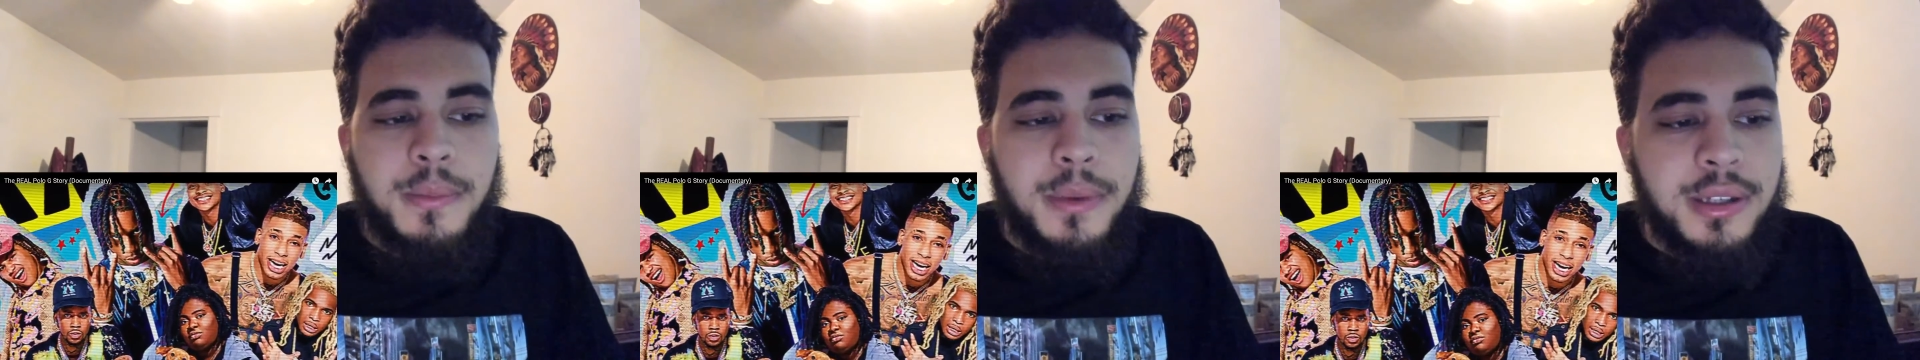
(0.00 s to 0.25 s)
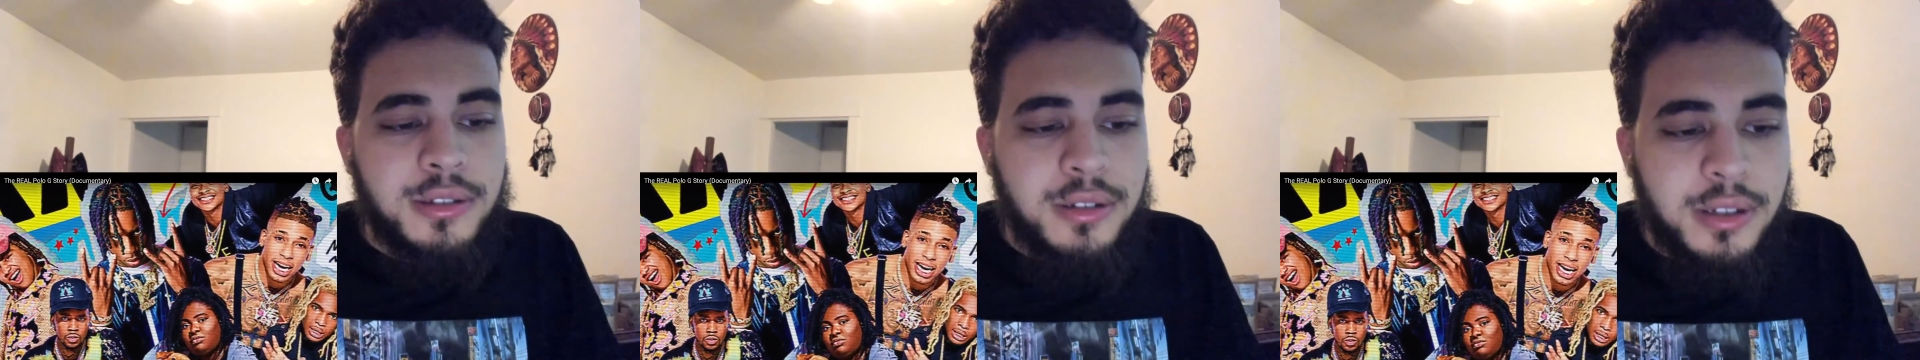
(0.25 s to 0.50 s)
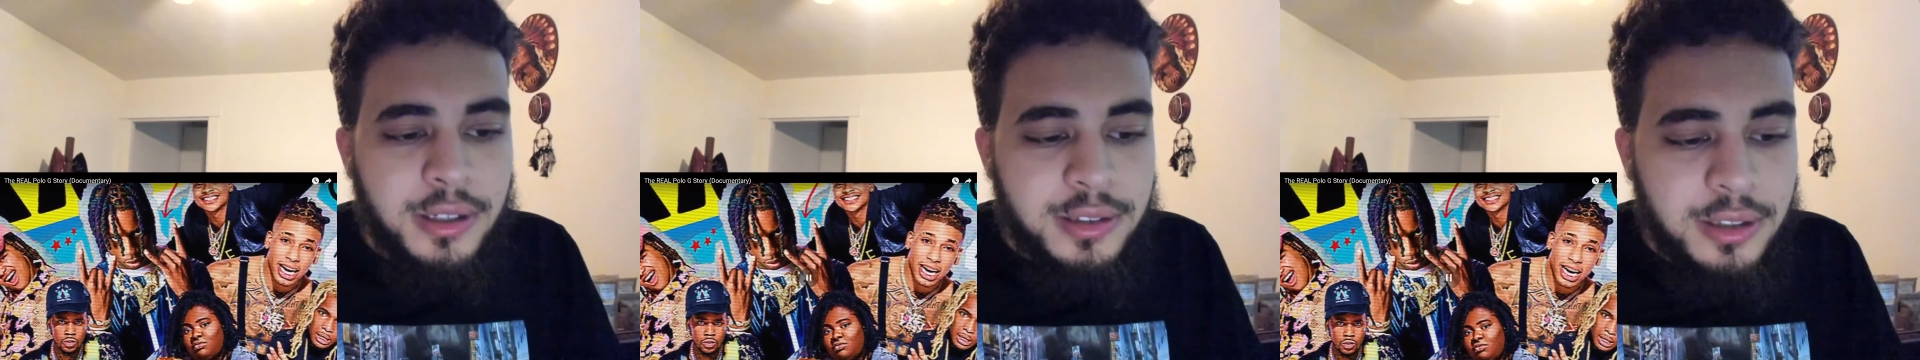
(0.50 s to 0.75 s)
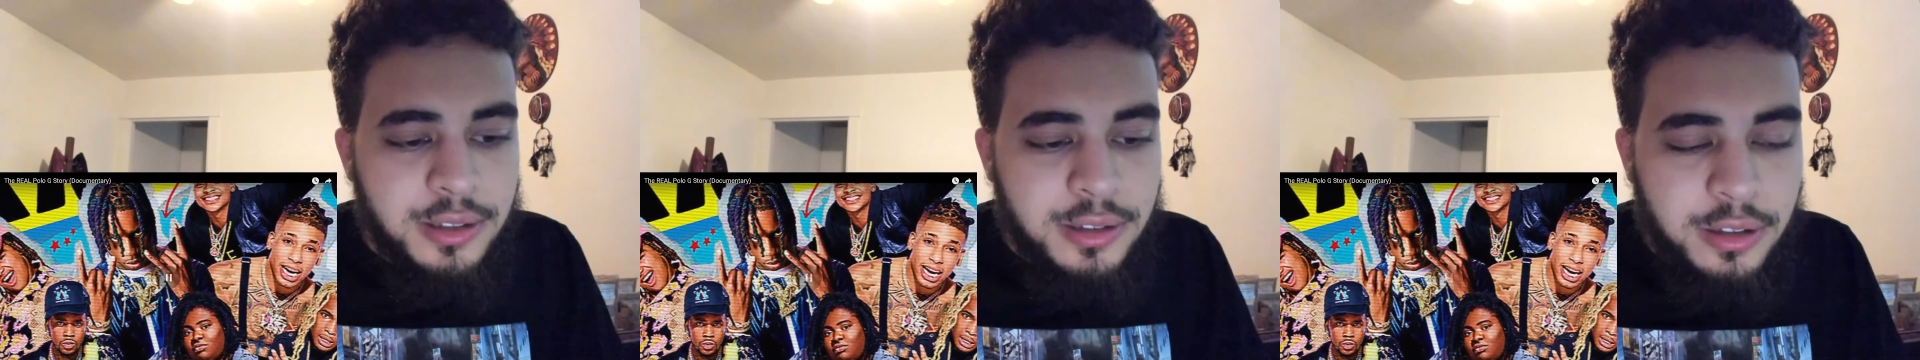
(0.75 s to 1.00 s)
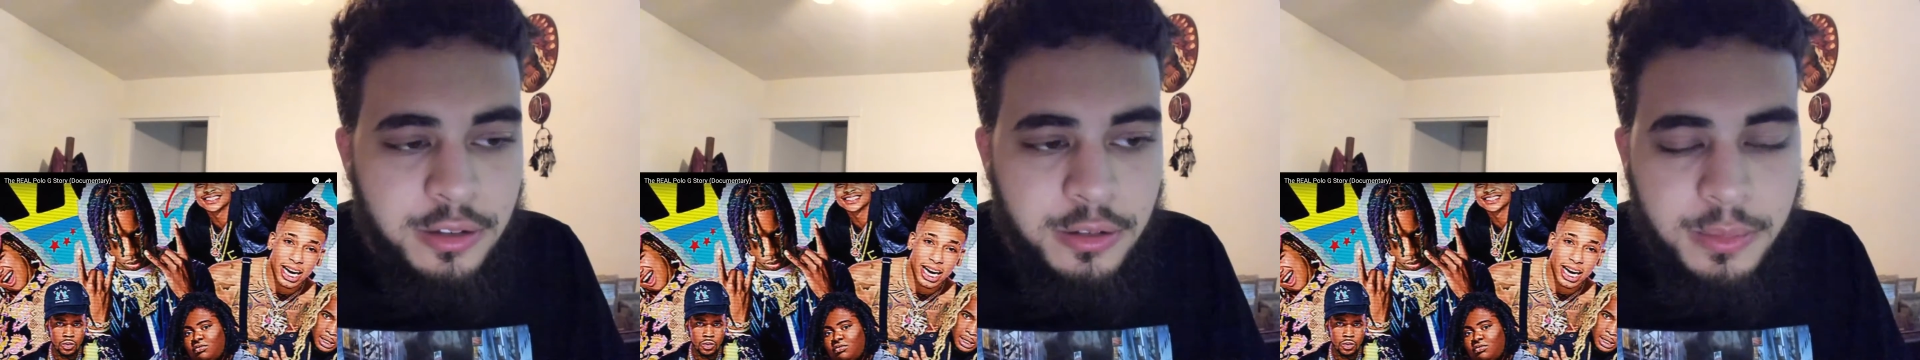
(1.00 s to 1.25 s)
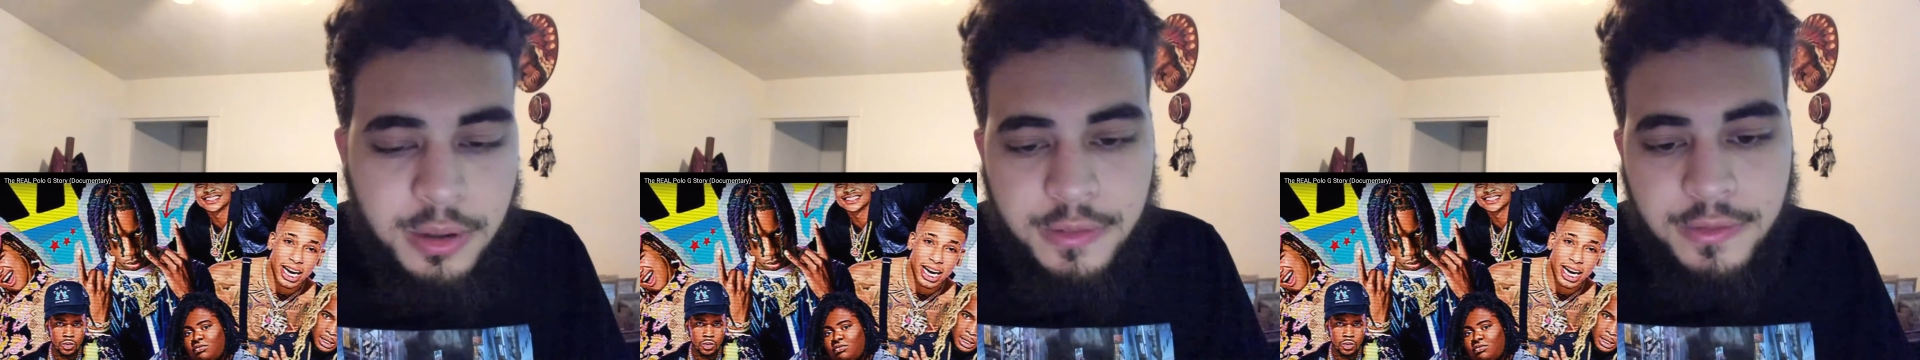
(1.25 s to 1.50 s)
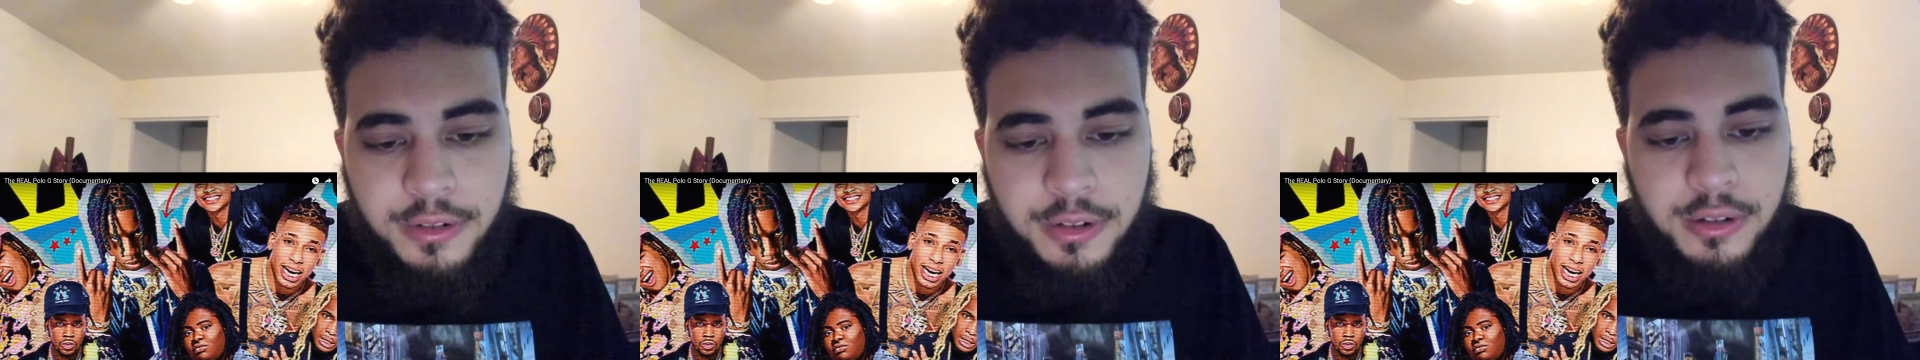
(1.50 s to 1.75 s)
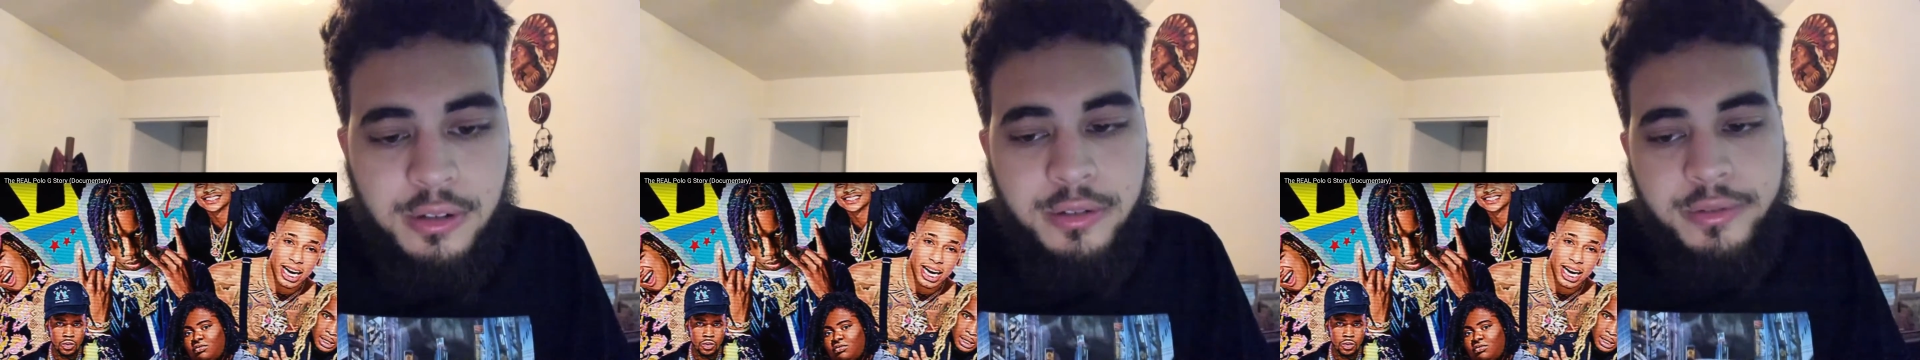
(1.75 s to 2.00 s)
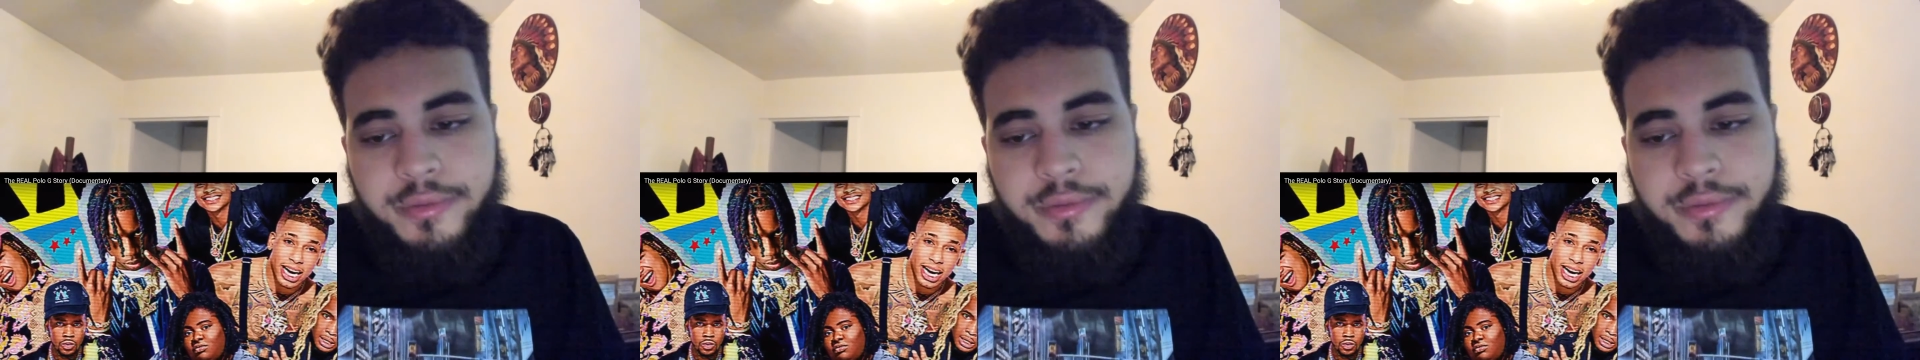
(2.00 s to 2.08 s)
best on XXL by far.